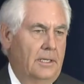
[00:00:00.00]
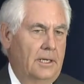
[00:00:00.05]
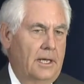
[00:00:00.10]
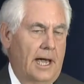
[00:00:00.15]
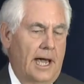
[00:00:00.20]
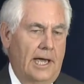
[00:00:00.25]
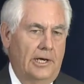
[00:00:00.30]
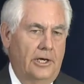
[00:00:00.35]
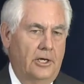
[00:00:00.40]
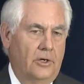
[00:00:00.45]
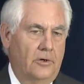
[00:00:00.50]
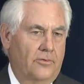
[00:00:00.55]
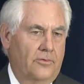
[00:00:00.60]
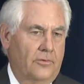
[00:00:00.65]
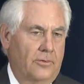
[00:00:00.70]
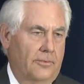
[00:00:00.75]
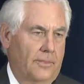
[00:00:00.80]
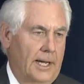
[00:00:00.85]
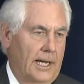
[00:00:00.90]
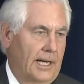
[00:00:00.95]
I know
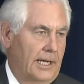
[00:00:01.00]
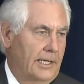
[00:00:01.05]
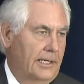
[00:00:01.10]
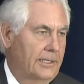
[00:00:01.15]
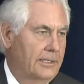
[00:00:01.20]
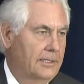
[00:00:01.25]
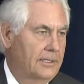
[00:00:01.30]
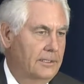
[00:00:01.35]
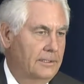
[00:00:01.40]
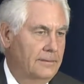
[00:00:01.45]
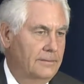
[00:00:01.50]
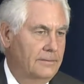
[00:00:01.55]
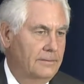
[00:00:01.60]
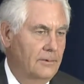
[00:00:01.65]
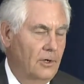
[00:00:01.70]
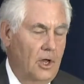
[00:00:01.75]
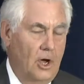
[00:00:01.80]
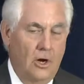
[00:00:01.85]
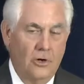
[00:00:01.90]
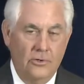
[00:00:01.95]
from my
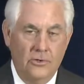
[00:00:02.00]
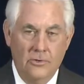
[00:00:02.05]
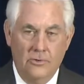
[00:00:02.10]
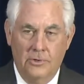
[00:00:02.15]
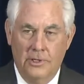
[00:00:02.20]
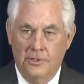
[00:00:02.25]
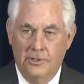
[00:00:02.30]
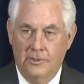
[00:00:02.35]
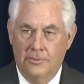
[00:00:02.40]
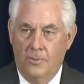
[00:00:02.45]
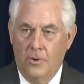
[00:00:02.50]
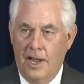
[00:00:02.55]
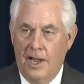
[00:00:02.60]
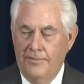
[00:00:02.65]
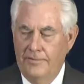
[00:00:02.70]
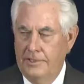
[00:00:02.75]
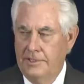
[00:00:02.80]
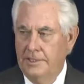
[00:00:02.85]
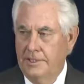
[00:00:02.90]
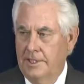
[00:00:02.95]
long career in the
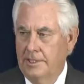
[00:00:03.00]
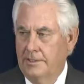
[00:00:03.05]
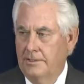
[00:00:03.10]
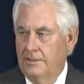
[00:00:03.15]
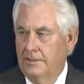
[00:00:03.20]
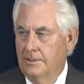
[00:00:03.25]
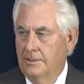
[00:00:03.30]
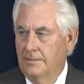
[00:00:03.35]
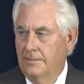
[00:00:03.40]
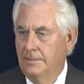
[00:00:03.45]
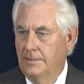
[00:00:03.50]
private sector,